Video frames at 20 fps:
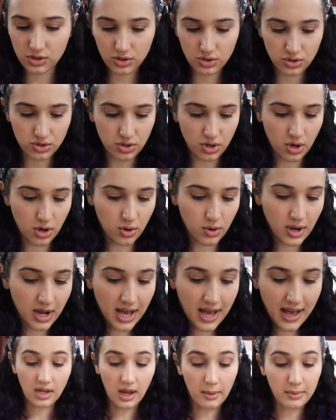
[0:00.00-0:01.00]
So
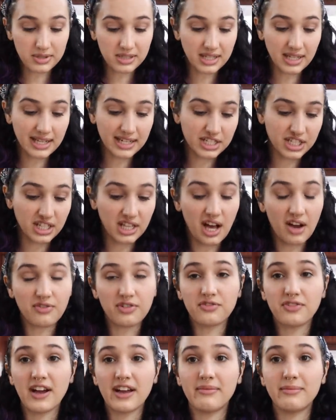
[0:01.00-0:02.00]
I'm just gonna let it chill out
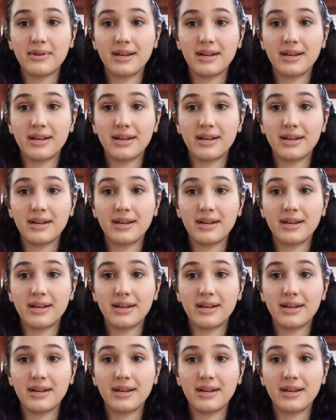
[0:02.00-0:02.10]
for five